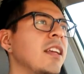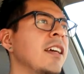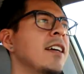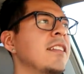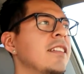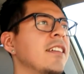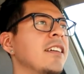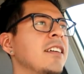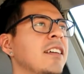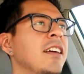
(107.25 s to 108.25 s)
And
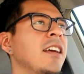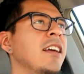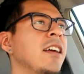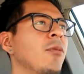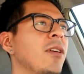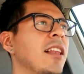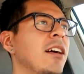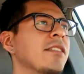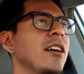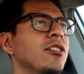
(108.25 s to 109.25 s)
while
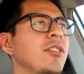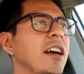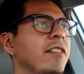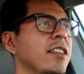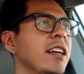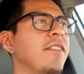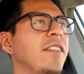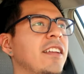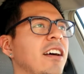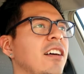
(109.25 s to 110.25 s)
I was out traveling, I
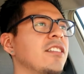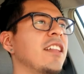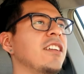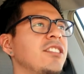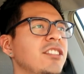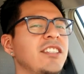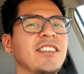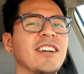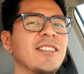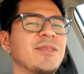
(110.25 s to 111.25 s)
found out that she
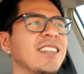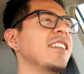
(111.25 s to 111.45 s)
cheated on me.